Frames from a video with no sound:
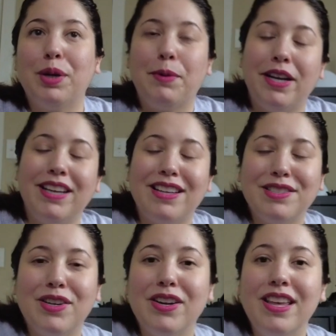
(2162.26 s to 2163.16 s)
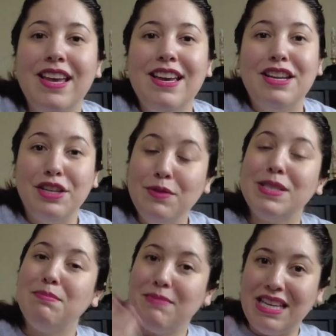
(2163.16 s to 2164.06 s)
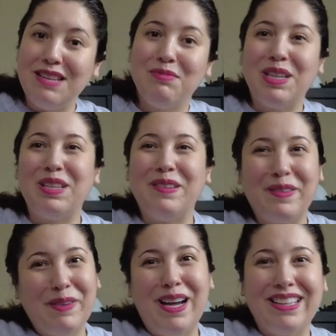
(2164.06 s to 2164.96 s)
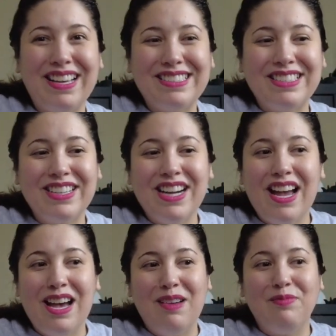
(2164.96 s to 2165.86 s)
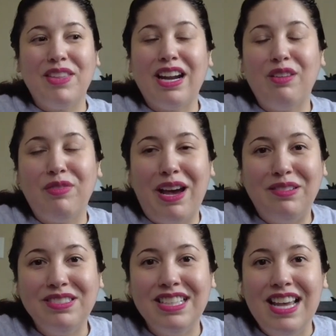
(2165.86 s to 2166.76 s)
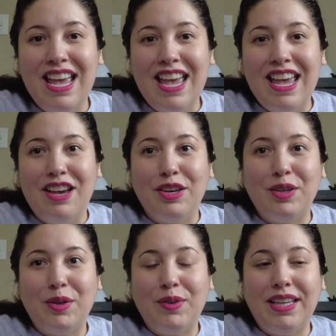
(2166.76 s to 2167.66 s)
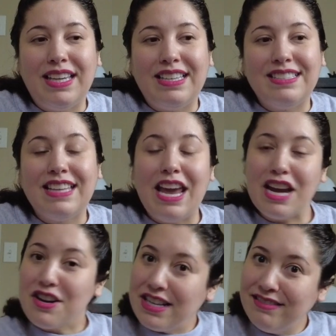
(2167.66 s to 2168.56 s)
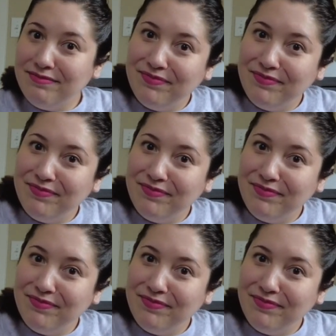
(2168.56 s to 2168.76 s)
podcaster, new to me, but a newer podcaster that I found, who is Karen.